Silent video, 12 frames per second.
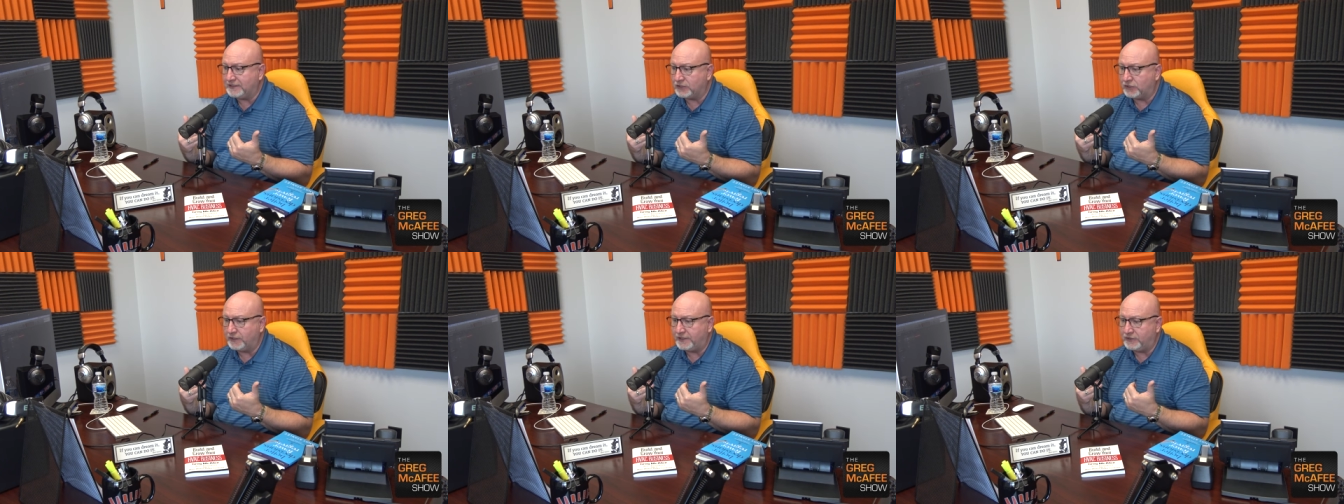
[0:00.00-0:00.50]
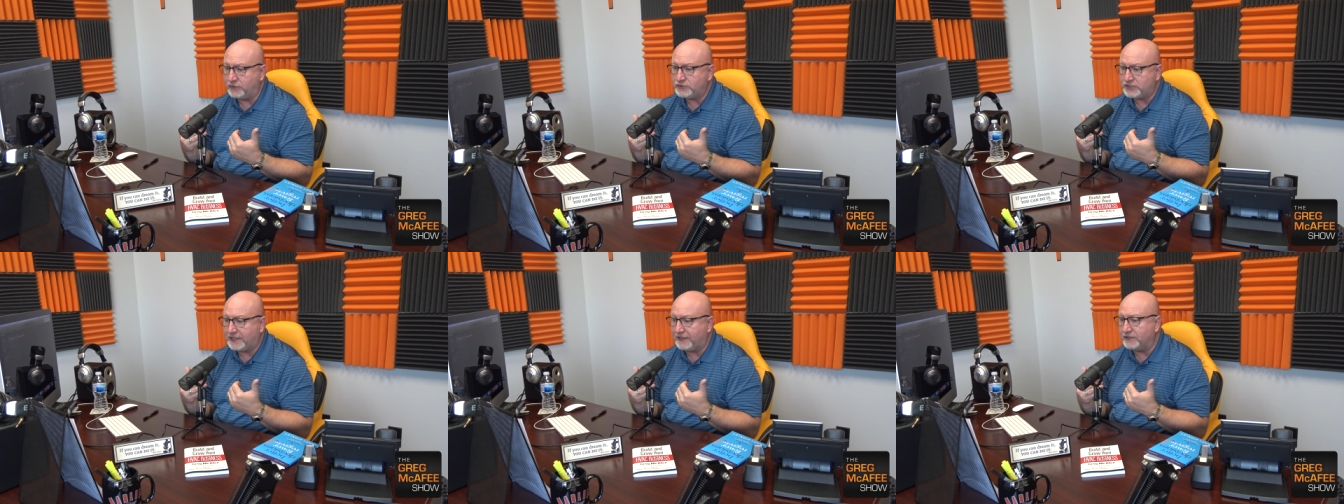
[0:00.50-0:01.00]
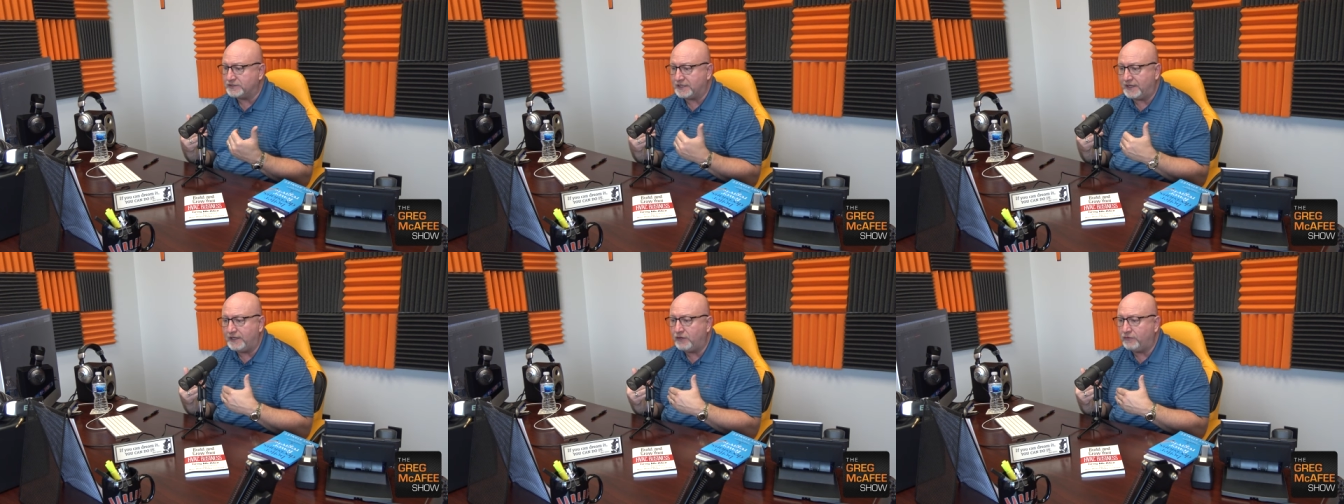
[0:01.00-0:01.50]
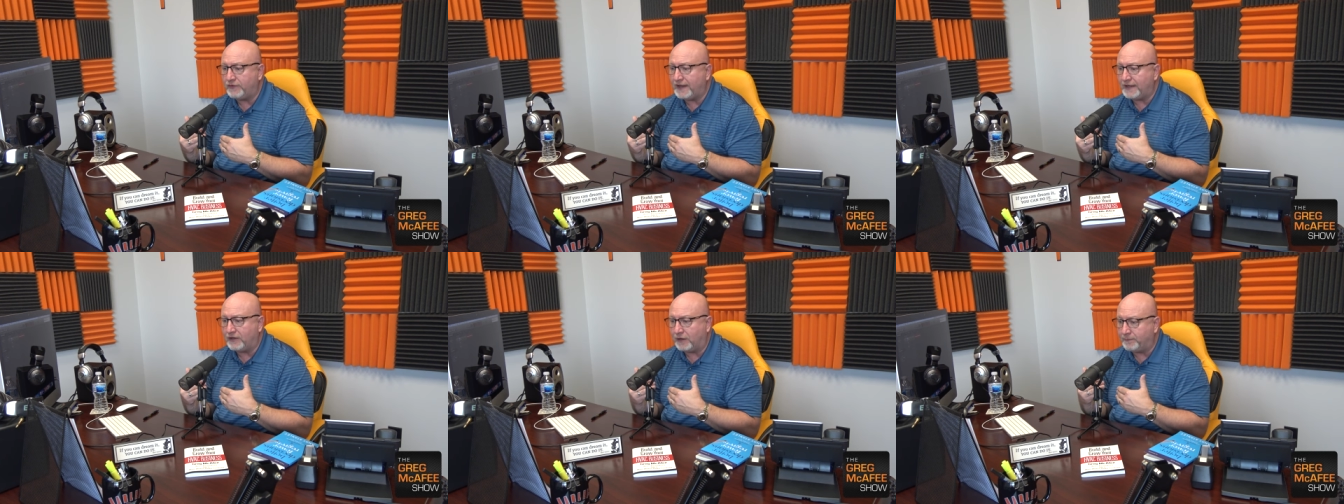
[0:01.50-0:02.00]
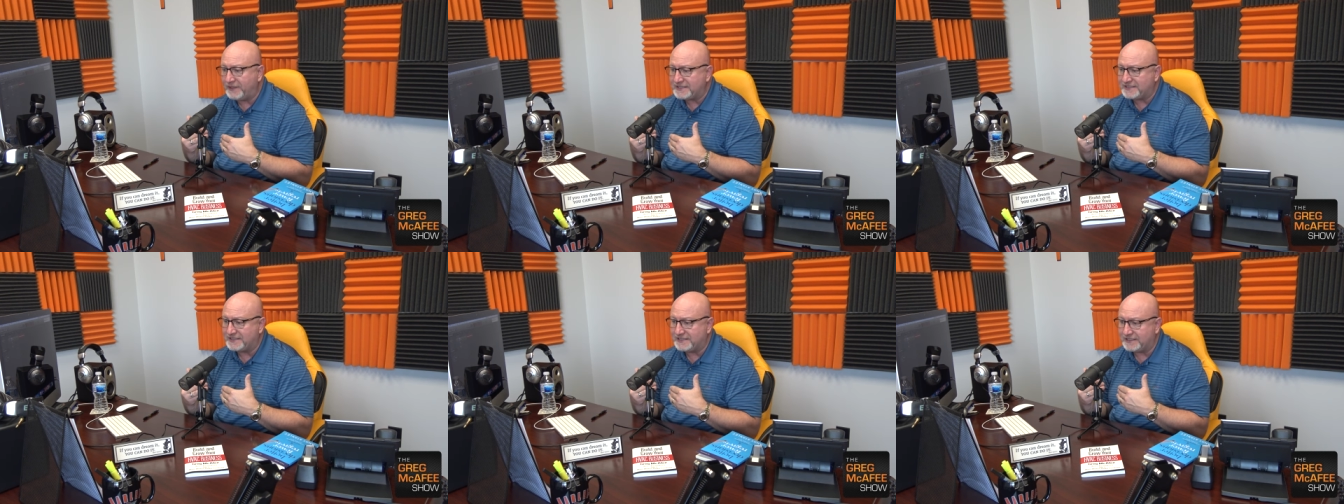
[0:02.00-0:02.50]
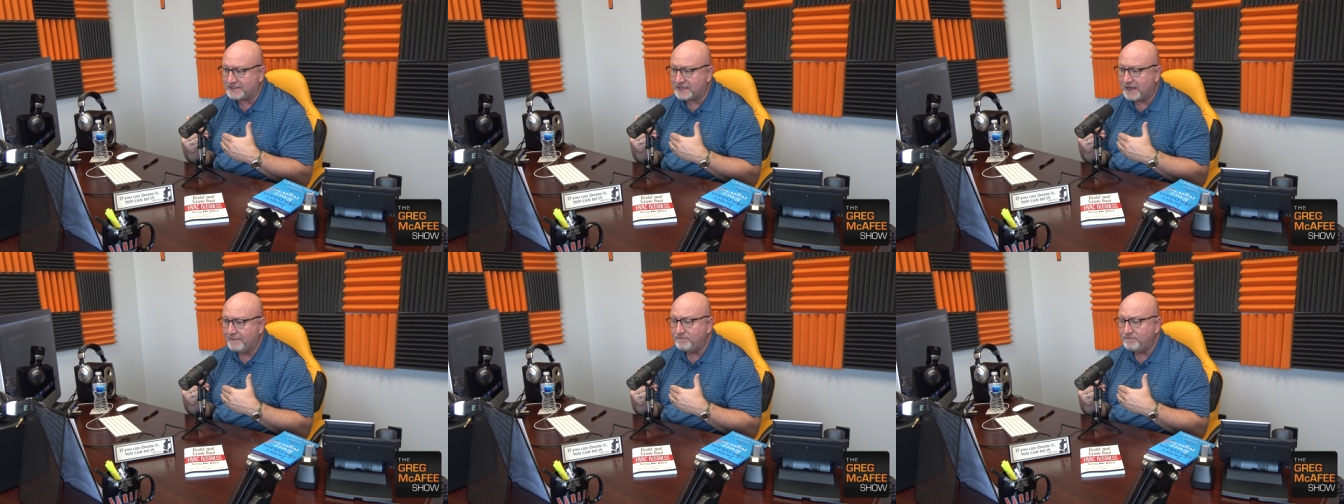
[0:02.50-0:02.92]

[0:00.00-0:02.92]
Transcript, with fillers: learning new skills and innovating our businesses.